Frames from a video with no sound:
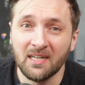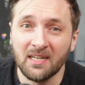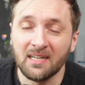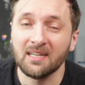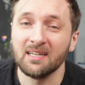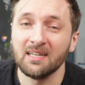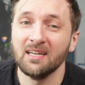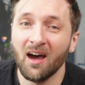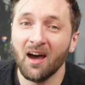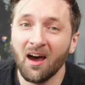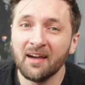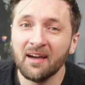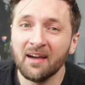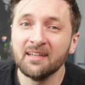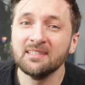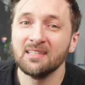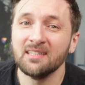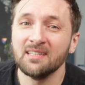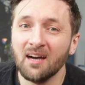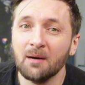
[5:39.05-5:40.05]
Guys
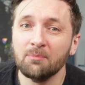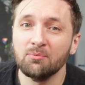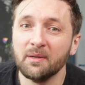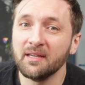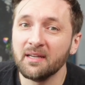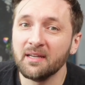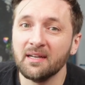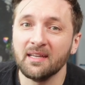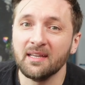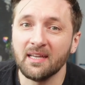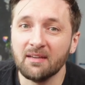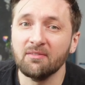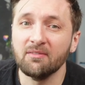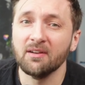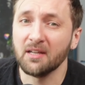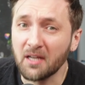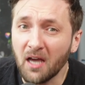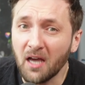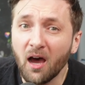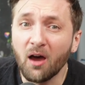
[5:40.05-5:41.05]
are probably going to give it a
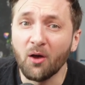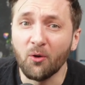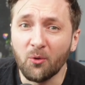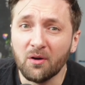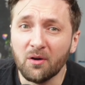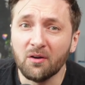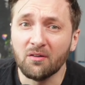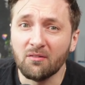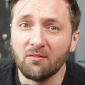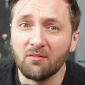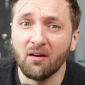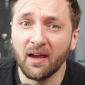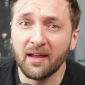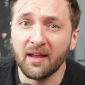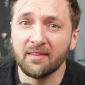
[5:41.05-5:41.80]
go, right?